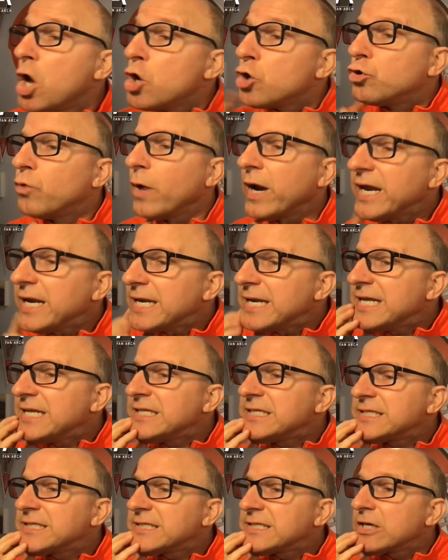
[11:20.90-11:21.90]

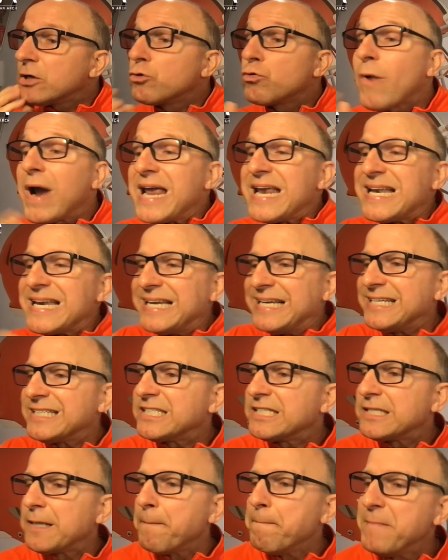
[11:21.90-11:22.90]

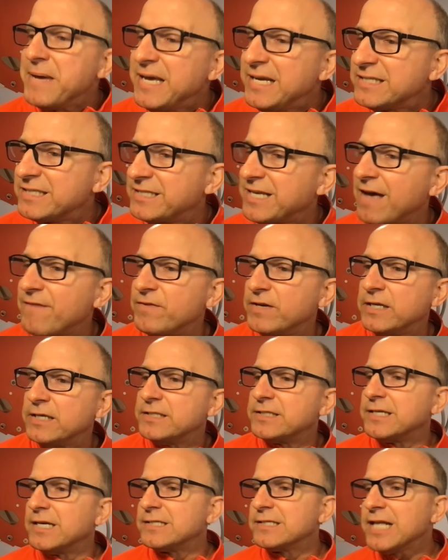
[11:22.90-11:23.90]
Greatness, me 70
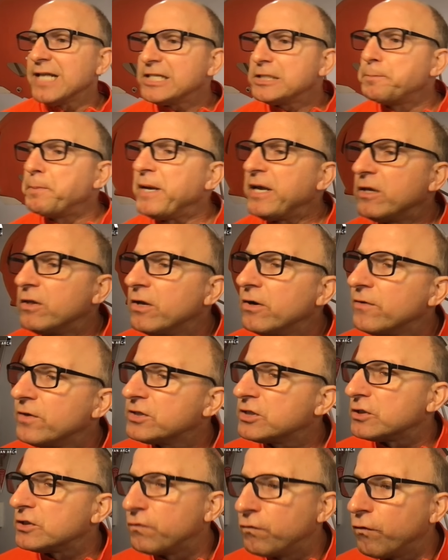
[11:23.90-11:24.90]
says, let's be clear,
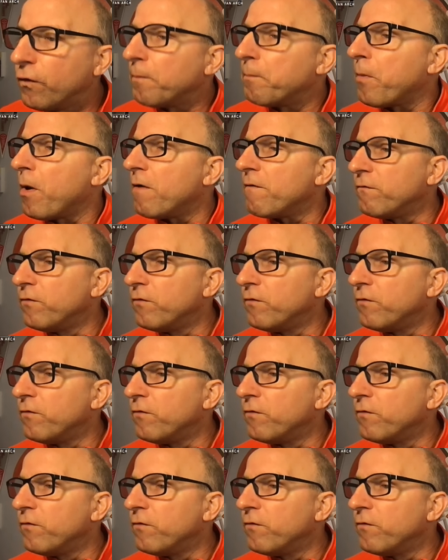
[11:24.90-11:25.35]
this is football.